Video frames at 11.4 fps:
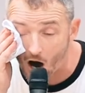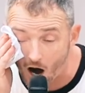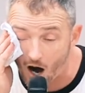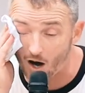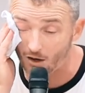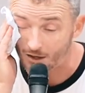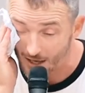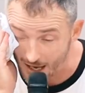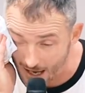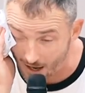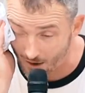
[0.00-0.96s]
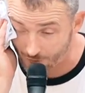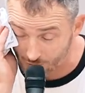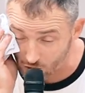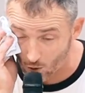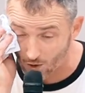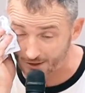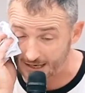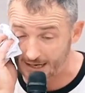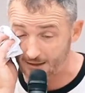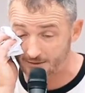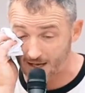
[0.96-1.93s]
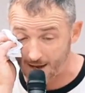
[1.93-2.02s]
all of your
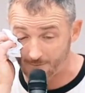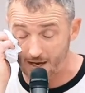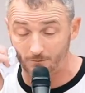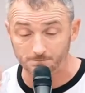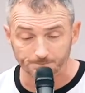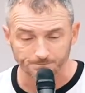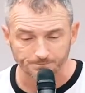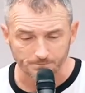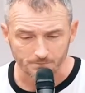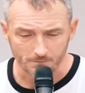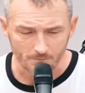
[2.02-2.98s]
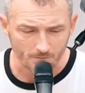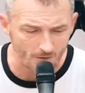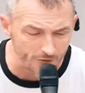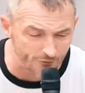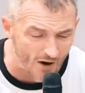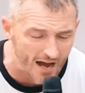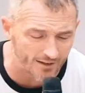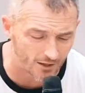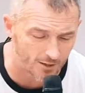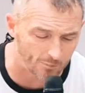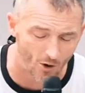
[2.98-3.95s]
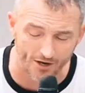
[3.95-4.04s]
needs. Amen. And
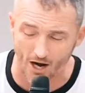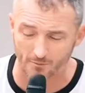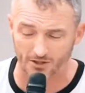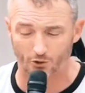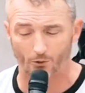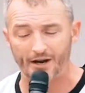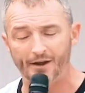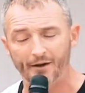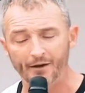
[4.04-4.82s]
finally, point number three